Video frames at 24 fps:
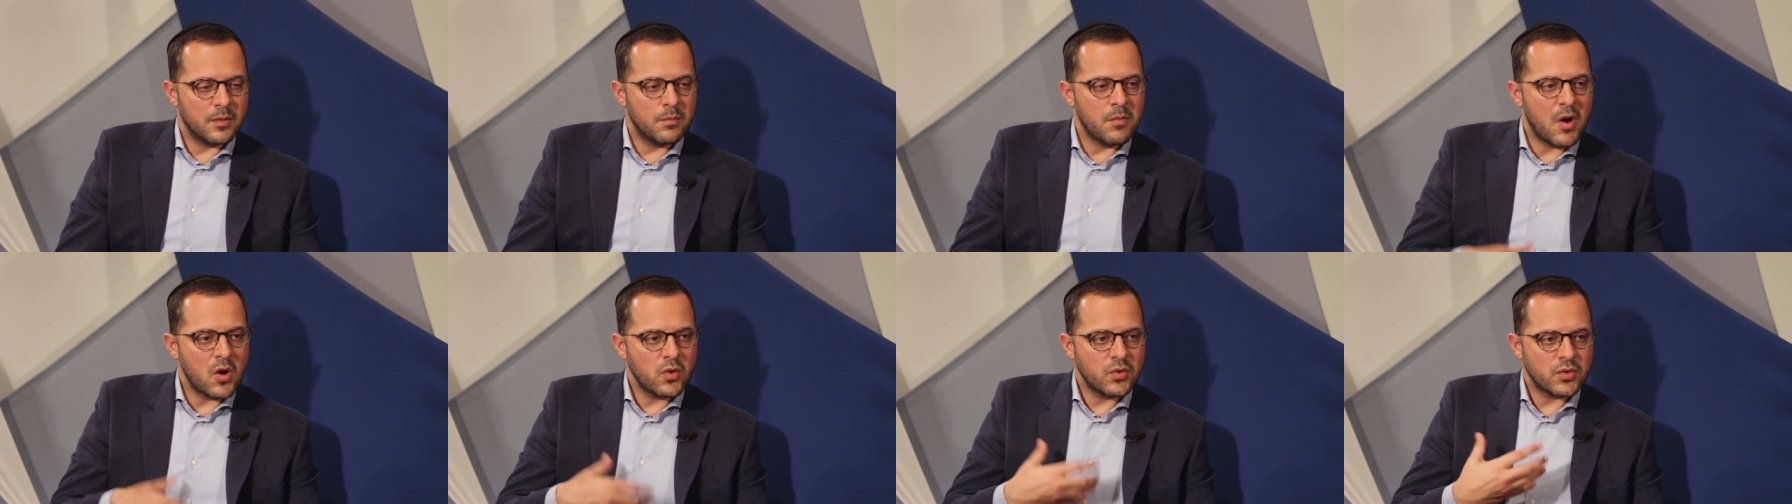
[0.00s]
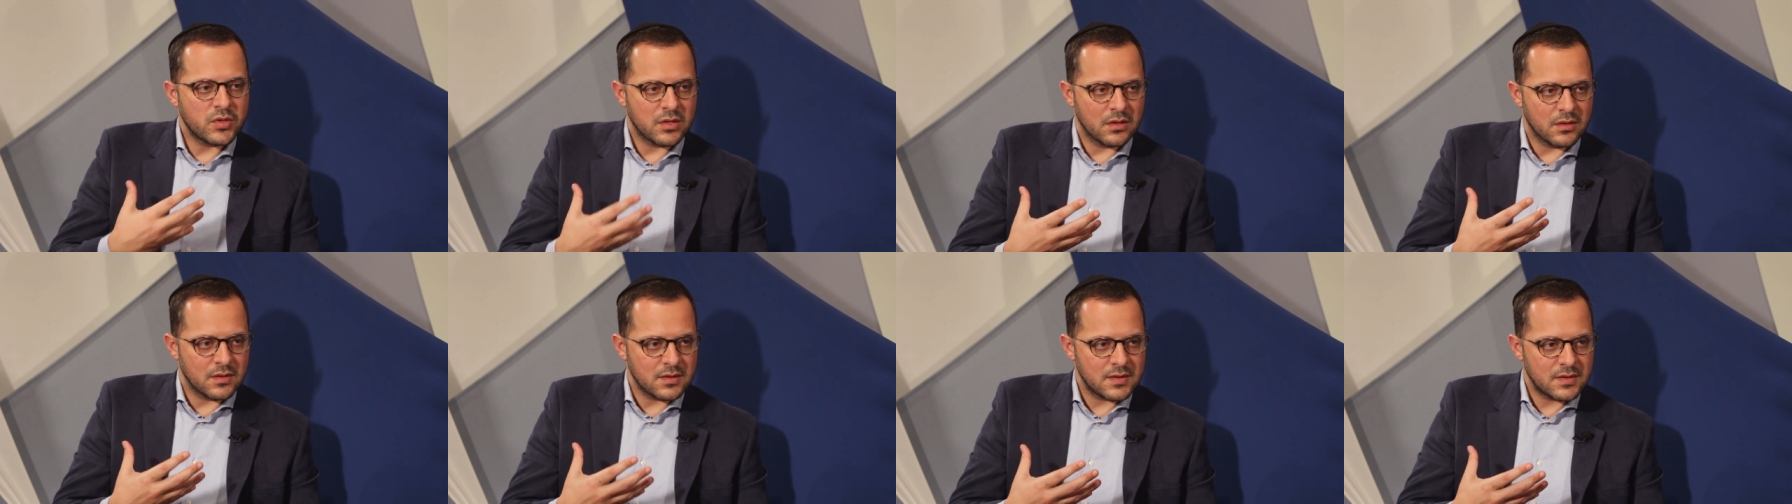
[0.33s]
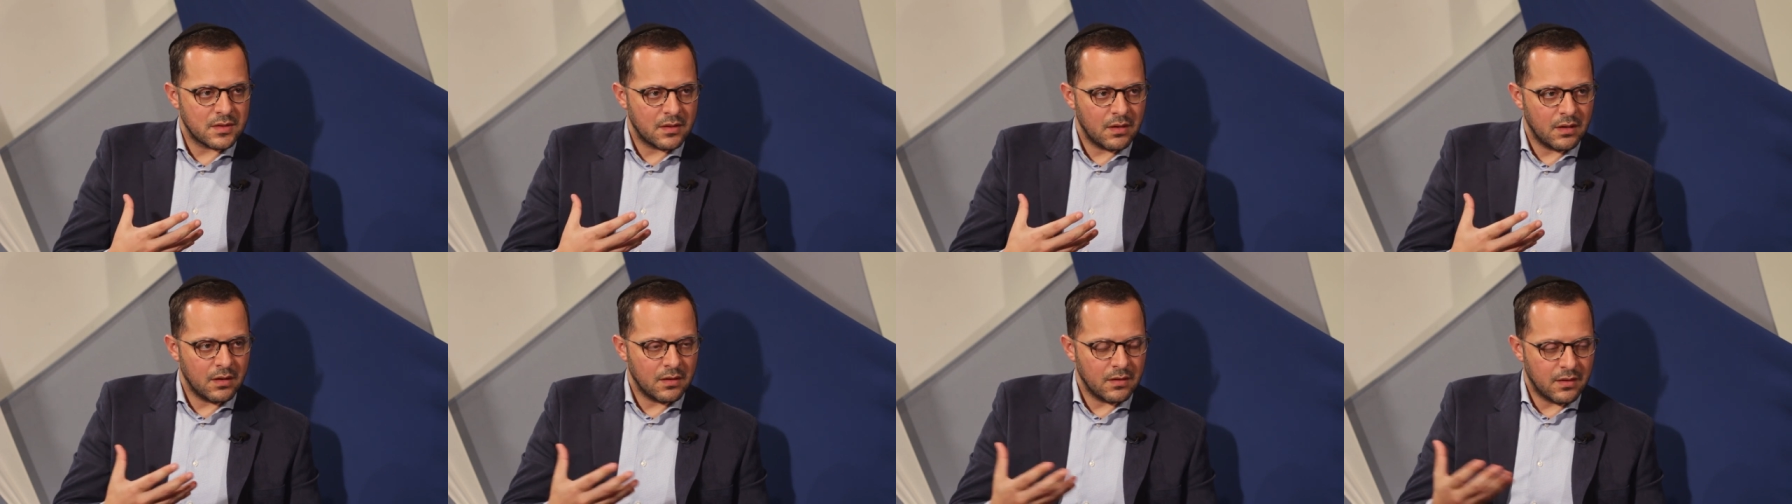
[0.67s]

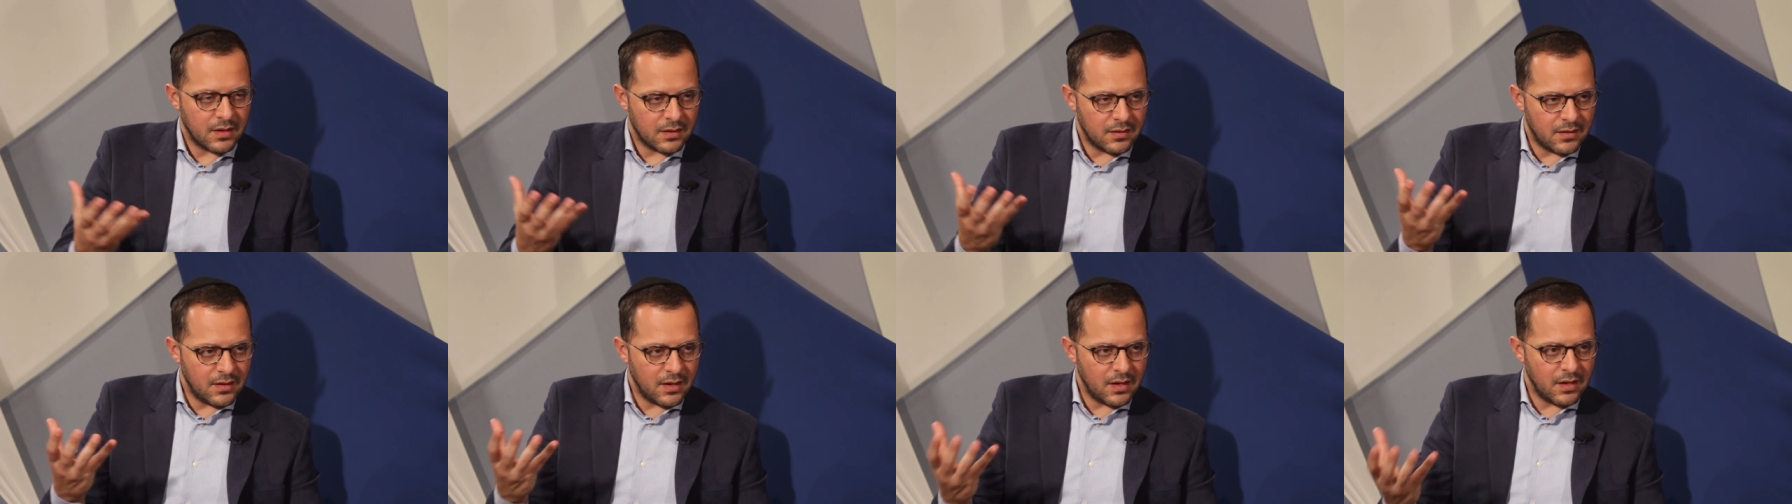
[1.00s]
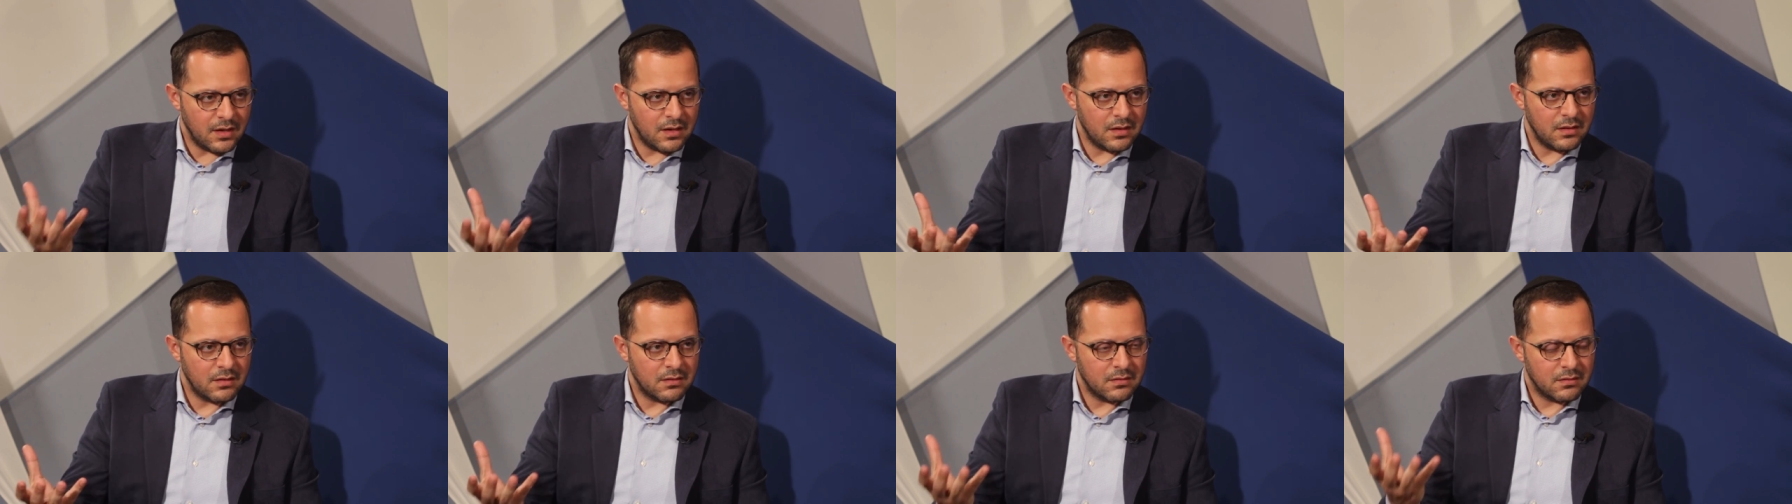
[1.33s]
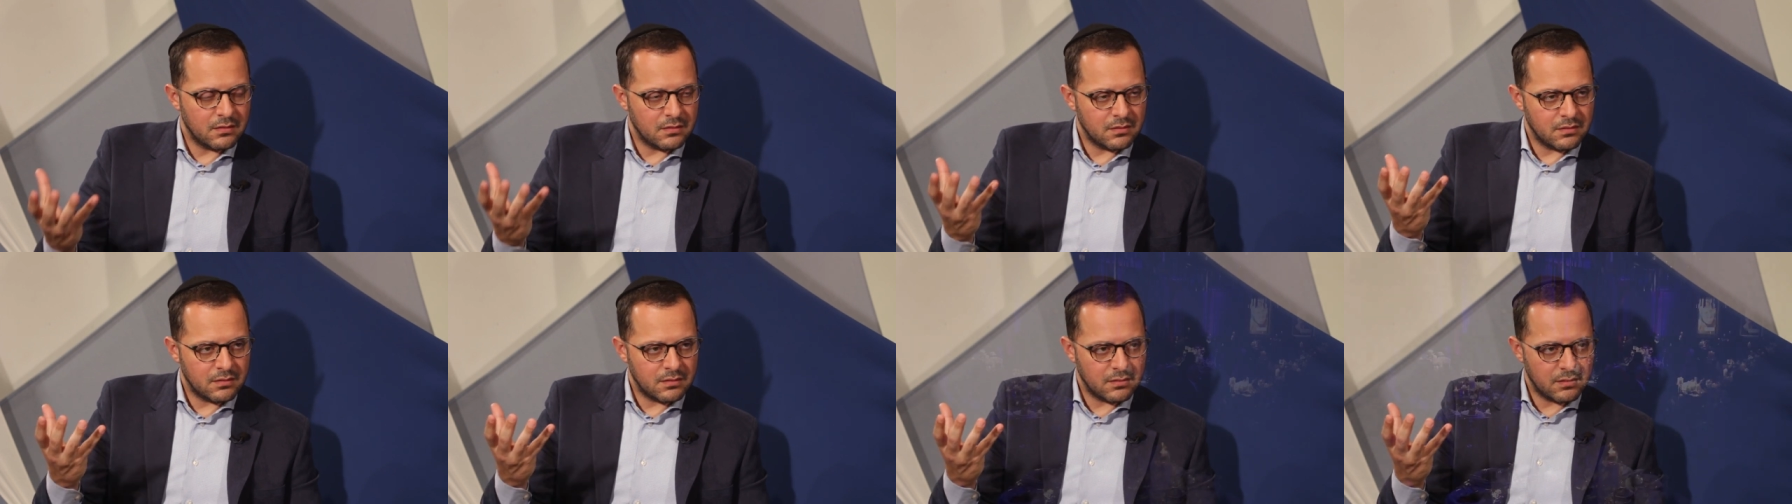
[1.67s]
emotions that they
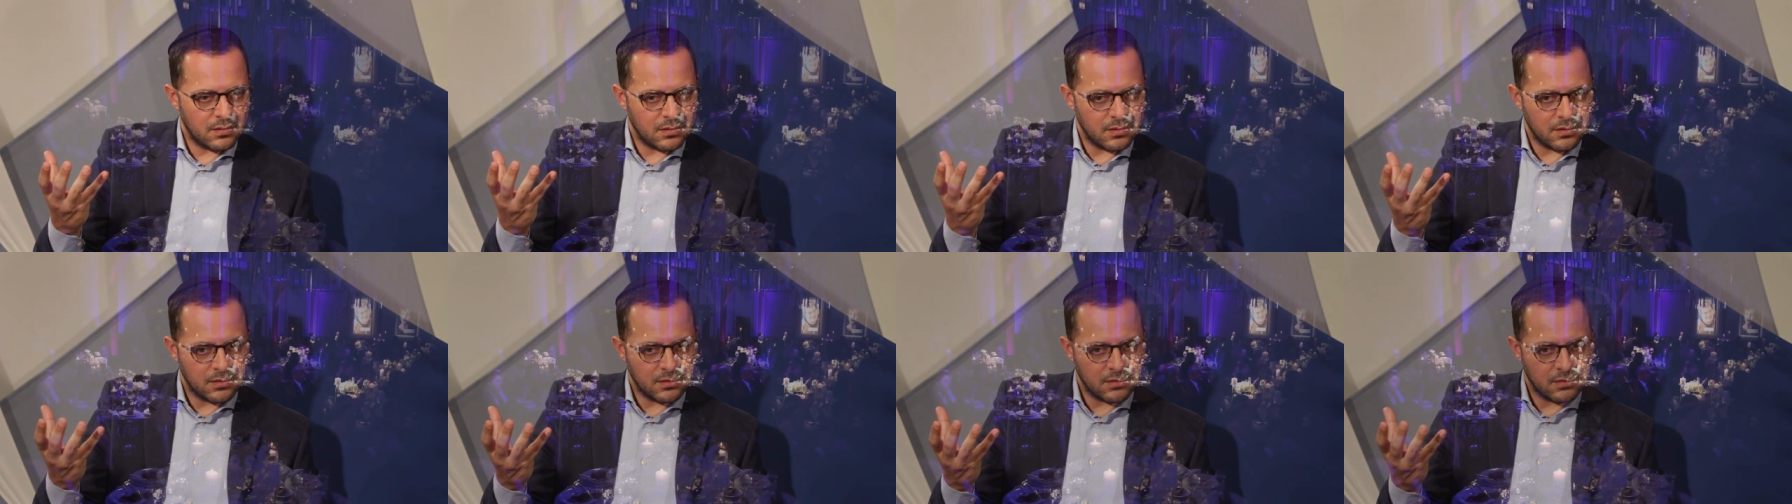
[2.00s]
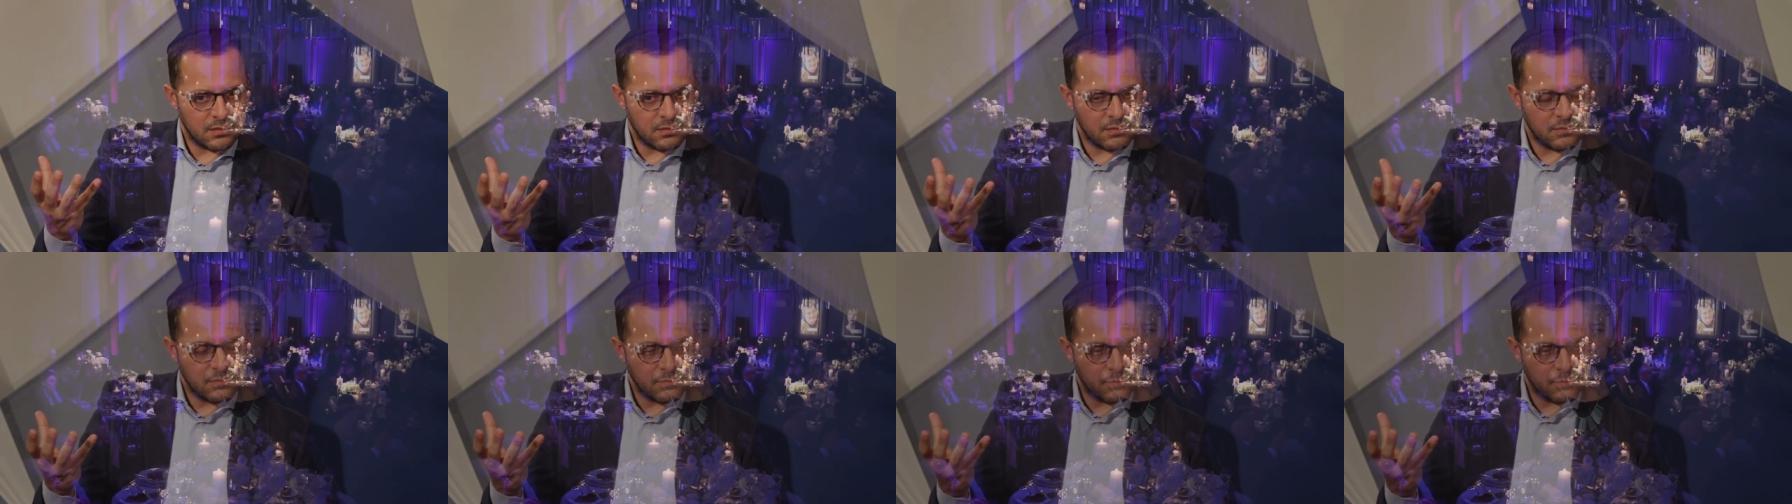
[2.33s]
uh,